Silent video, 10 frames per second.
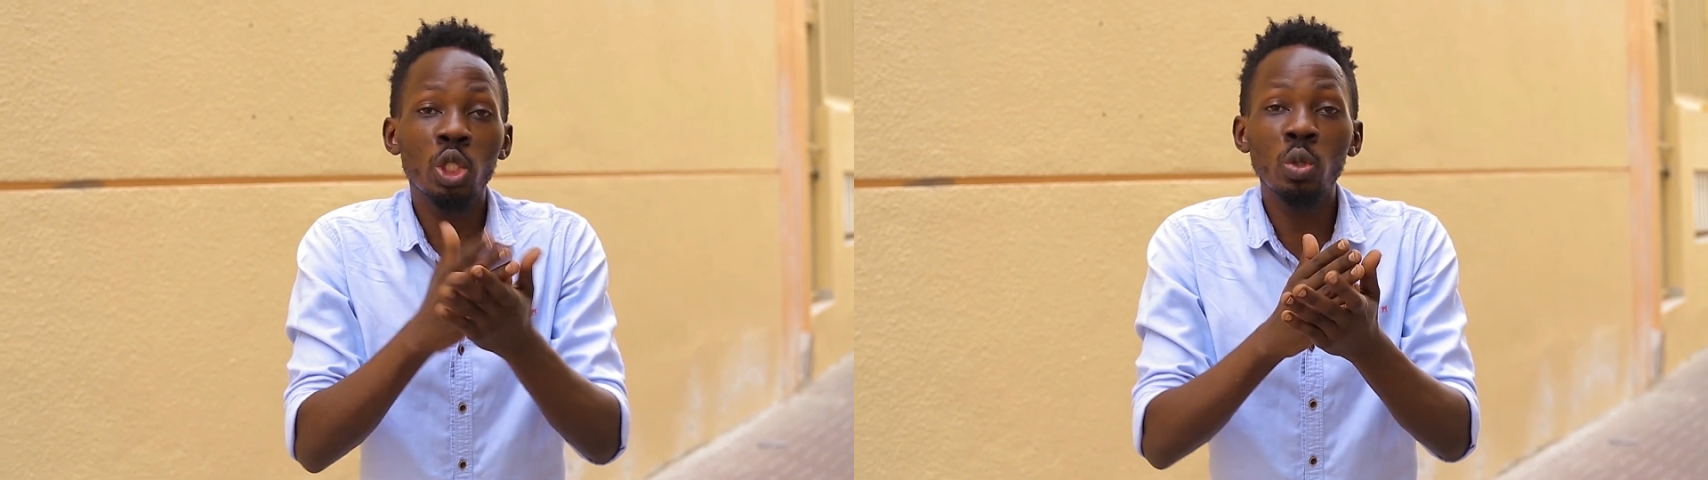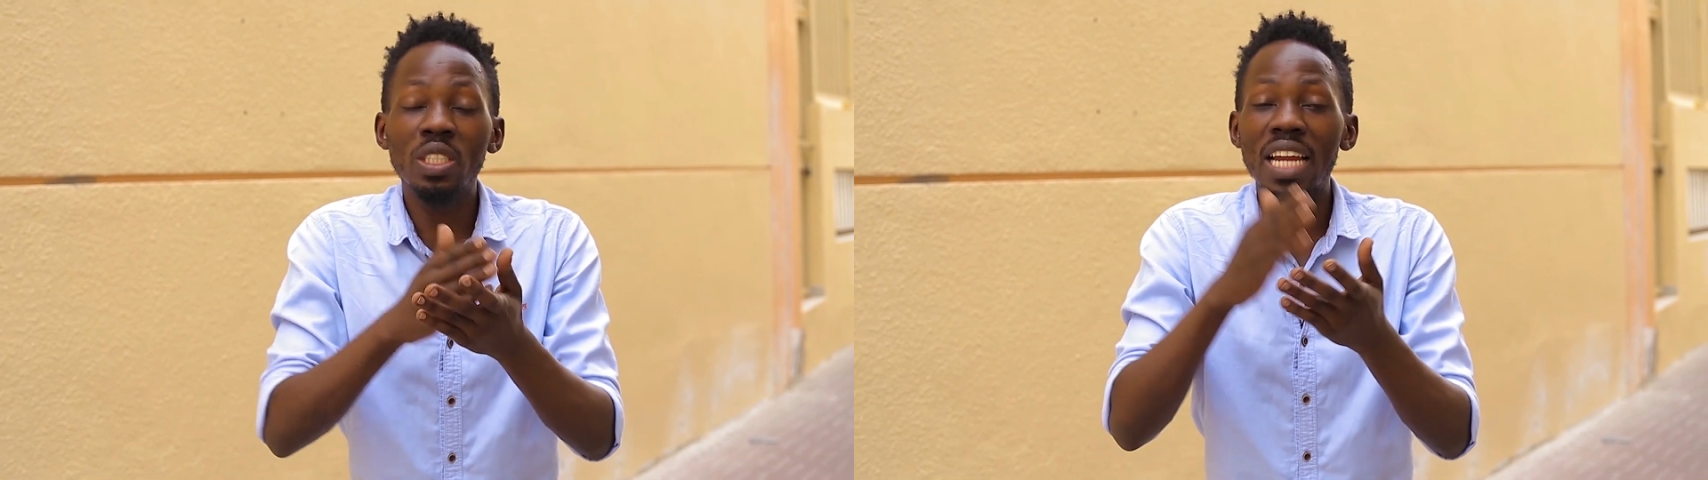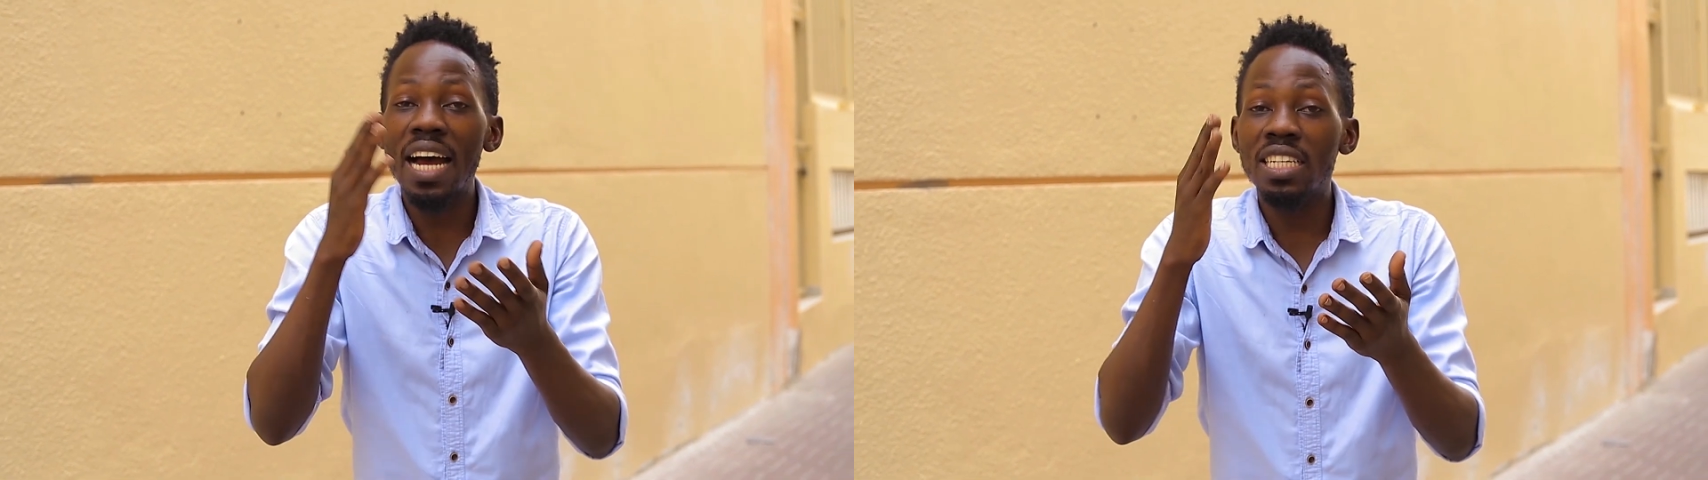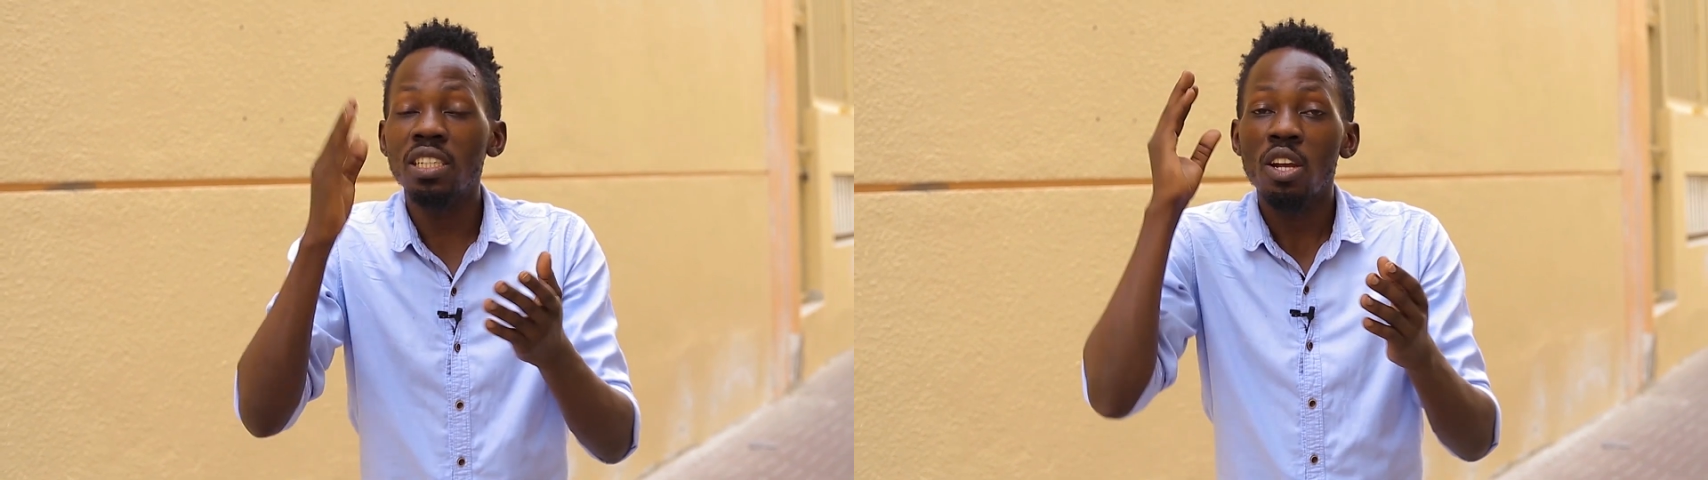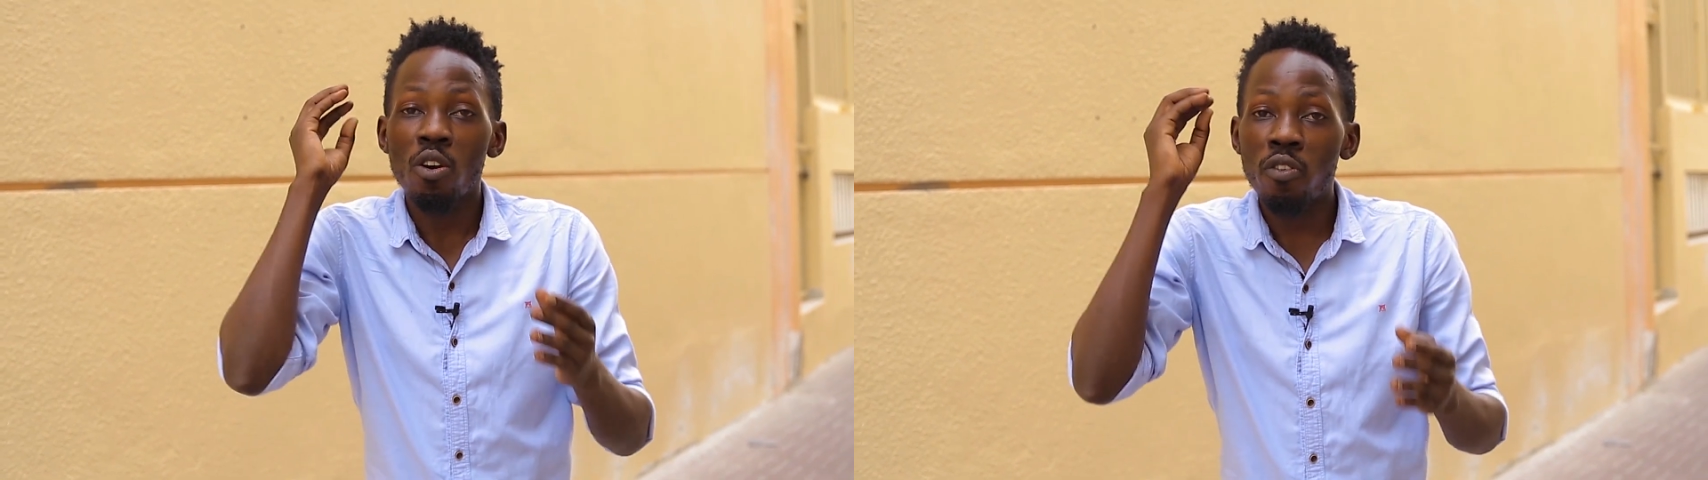shoot at